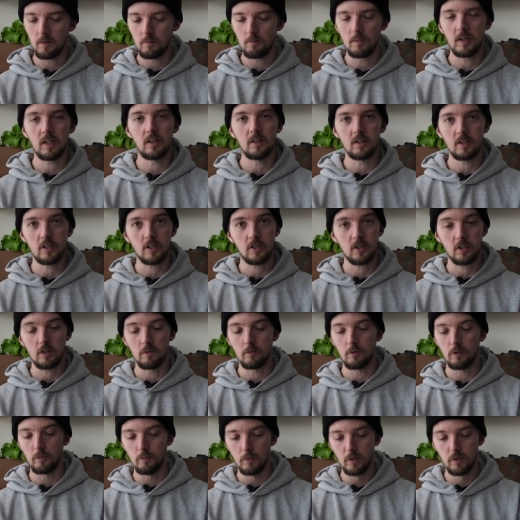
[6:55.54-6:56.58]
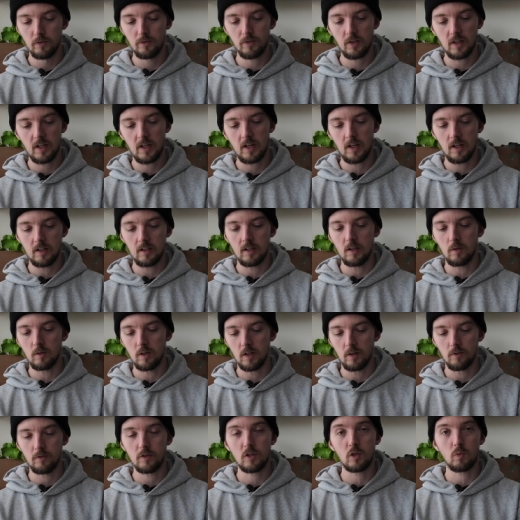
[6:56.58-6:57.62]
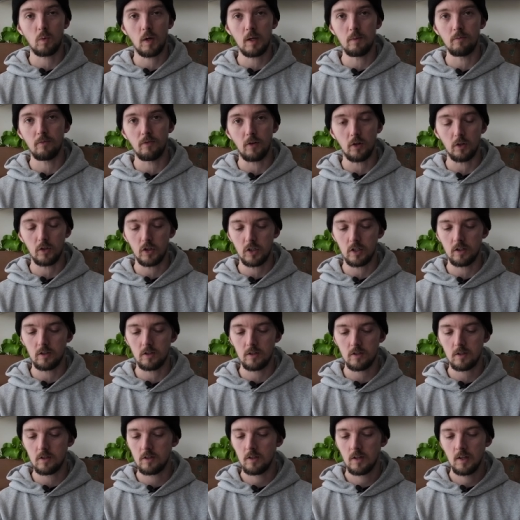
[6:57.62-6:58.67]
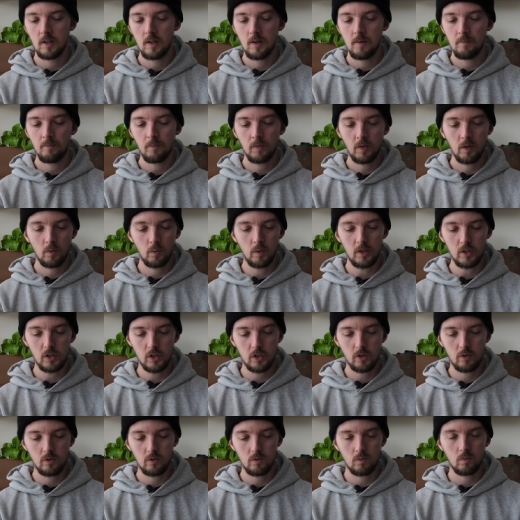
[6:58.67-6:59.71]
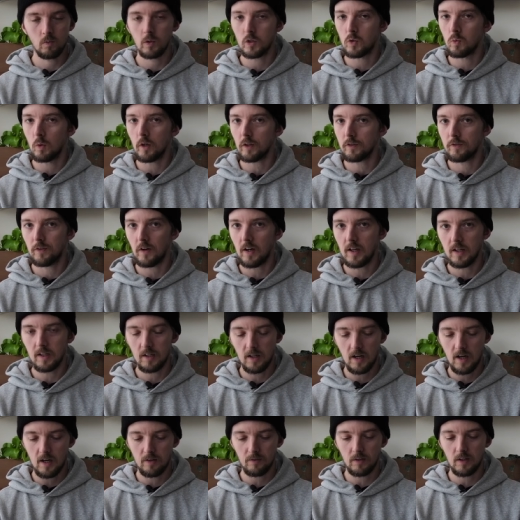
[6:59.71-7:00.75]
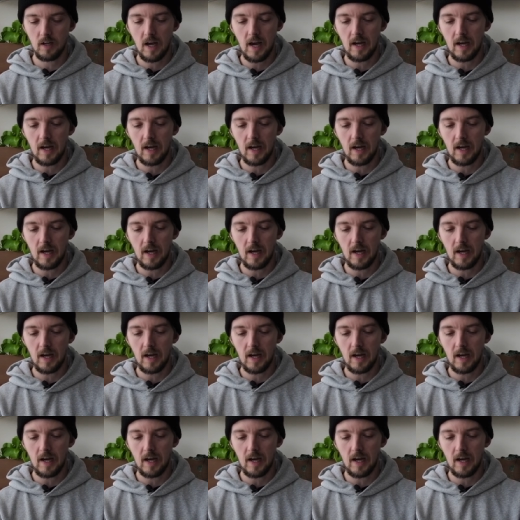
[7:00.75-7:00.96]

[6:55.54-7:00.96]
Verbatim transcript: they've made the decision to remove that, and now you have swipe functions, which which work fine. I haven't